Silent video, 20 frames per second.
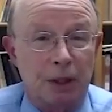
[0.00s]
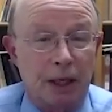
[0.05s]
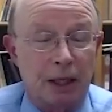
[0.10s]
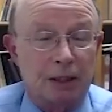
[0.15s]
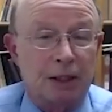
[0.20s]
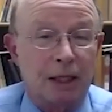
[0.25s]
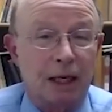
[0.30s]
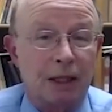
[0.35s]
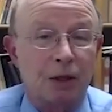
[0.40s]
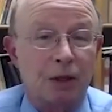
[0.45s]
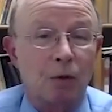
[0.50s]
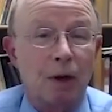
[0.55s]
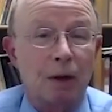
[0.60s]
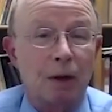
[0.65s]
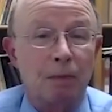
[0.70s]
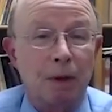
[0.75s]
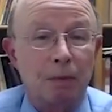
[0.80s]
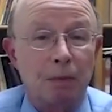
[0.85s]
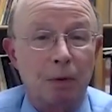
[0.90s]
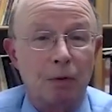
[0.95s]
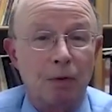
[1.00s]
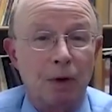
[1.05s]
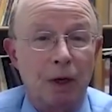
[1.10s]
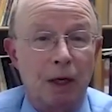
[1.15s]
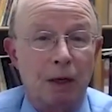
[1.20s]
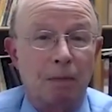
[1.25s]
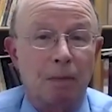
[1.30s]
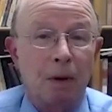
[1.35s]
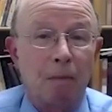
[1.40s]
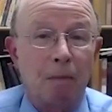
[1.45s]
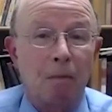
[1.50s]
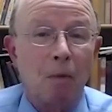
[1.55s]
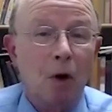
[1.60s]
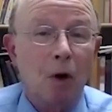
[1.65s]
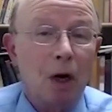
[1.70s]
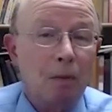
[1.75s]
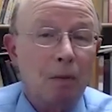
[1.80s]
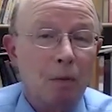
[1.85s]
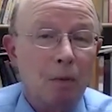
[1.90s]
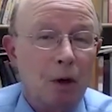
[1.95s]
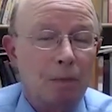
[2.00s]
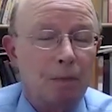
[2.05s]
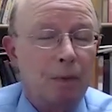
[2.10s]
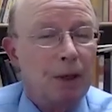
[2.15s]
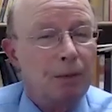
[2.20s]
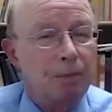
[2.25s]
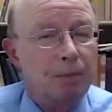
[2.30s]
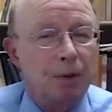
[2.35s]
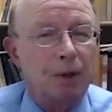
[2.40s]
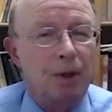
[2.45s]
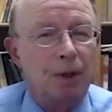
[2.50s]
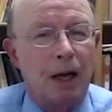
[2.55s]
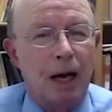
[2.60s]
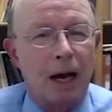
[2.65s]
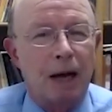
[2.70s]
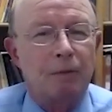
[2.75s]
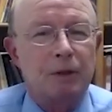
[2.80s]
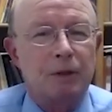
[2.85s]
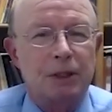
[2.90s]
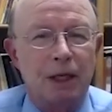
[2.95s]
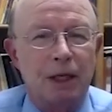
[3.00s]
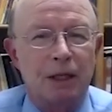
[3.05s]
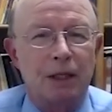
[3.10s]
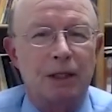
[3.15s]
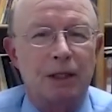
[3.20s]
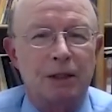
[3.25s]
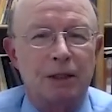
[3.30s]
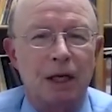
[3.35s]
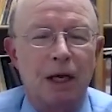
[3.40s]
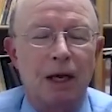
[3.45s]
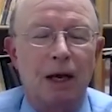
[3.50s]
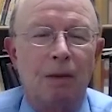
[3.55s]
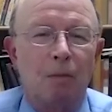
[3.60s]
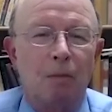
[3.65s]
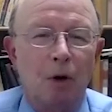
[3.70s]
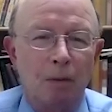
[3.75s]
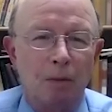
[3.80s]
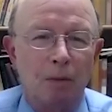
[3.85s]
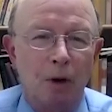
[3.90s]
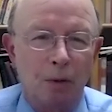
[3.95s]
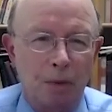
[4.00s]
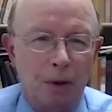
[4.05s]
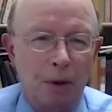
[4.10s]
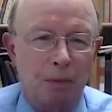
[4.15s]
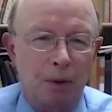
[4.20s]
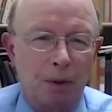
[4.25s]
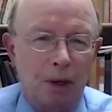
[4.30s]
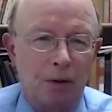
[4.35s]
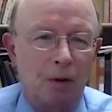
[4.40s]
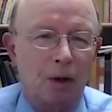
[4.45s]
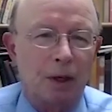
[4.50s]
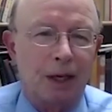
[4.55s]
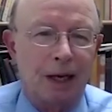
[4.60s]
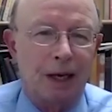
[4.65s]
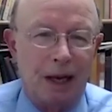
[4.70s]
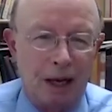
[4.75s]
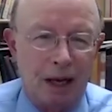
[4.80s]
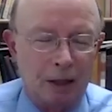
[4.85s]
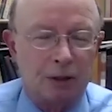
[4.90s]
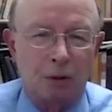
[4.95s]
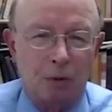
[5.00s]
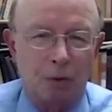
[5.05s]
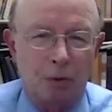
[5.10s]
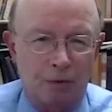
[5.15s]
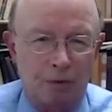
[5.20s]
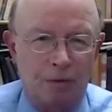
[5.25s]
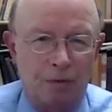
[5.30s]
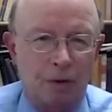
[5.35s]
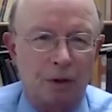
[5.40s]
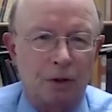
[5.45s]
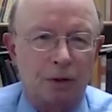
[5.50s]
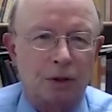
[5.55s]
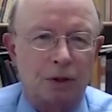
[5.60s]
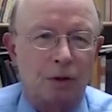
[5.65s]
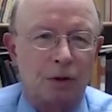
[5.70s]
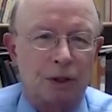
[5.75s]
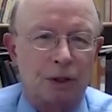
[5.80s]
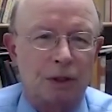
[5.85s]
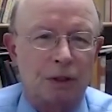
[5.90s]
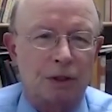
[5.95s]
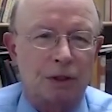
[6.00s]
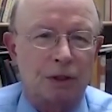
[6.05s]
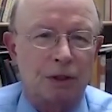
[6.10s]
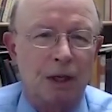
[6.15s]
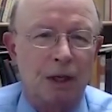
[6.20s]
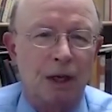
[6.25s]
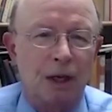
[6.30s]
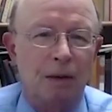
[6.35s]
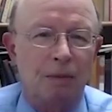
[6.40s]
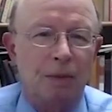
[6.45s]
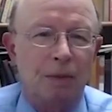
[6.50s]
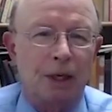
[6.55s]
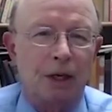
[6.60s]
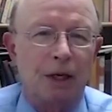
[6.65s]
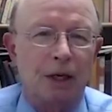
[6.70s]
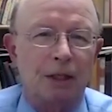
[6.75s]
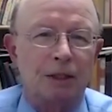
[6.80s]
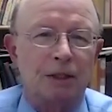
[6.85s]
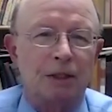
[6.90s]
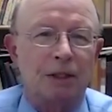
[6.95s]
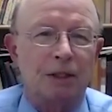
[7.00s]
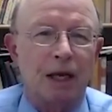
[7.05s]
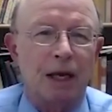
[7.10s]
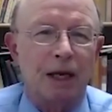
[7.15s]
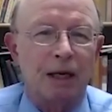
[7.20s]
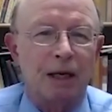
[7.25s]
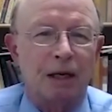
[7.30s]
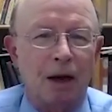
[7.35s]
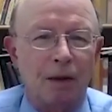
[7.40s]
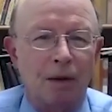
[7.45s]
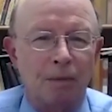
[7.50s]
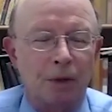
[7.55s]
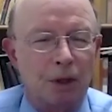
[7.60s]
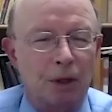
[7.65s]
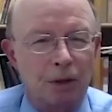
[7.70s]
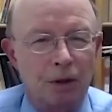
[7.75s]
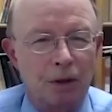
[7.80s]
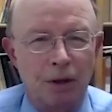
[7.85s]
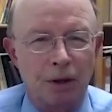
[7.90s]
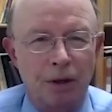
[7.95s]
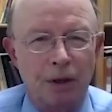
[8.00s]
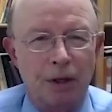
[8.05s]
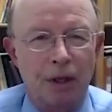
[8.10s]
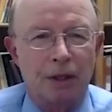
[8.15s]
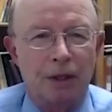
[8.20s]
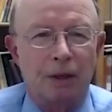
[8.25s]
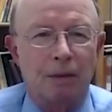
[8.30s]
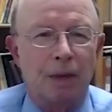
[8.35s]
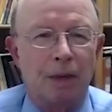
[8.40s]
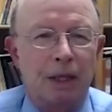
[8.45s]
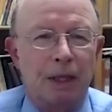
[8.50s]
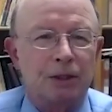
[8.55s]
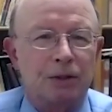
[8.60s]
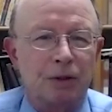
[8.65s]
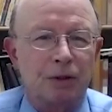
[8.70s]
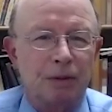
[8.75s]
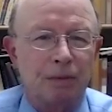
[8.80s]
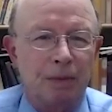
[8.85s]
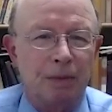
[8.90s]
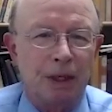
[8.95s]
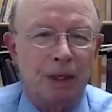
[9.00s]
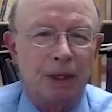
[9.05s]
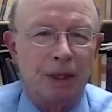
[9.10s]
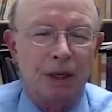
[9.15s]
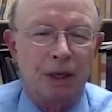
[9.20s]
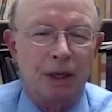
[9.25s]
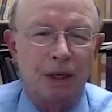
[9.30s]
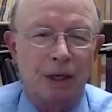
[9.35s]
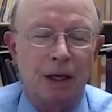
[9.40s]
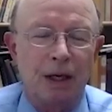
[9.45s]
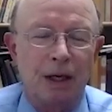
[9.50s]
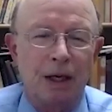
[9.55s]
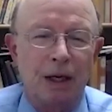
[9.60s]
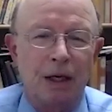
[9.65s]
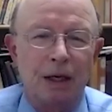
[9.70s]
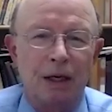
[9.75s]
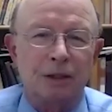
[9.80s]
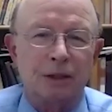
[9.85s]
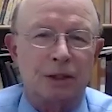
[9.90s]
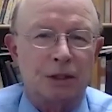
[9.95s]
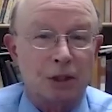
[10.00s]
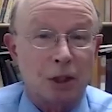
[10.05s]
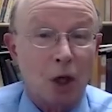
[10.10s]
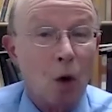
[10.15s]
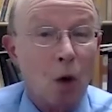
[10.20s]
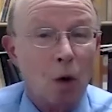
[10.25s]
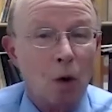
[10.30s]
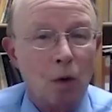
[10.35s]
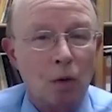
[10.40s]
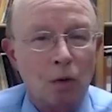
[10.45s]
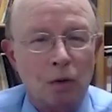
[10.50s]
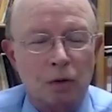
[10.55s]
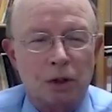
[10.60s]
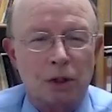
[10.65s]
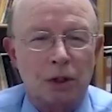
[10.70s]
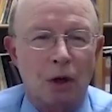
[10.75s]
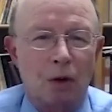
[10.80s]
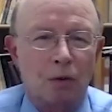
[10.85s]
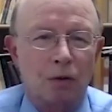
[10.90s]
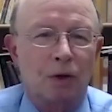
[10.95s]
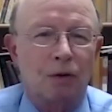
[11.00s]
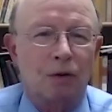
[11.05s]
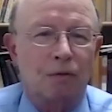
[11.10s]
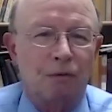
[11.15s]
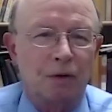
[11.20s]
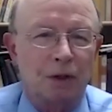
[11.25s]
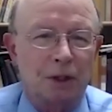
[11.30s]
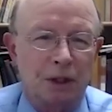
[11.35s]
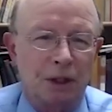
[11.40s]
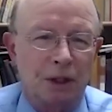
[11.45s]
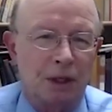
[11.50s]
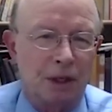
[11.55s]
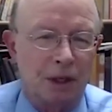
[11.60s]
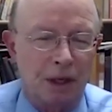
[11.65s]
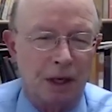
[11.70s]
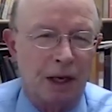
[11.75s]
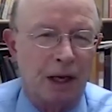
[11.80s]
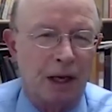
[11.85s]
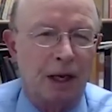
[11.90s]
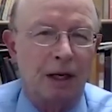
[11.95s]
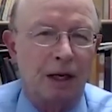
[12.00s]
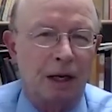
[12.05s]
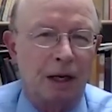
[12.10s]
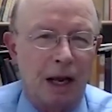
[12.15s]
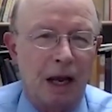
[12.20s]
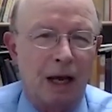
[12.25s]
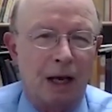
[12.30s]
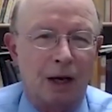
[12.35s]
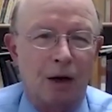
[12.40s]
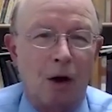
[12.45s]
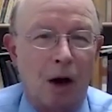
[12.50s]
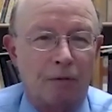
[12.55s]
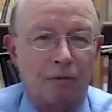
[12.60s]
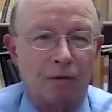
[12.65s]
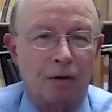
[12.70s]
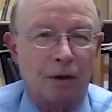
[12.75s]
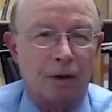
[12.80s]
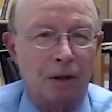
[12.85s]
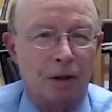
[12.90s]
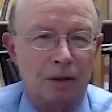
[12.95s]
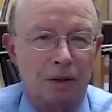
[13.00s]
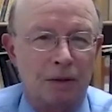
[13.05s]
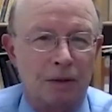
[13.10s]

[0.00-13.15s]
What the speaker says: That's not the way people read it. But more and more people, I would say this, more and more people are looking elsewhere for their sources, because they come to learn that the mainstream media is so, so deficient and awful.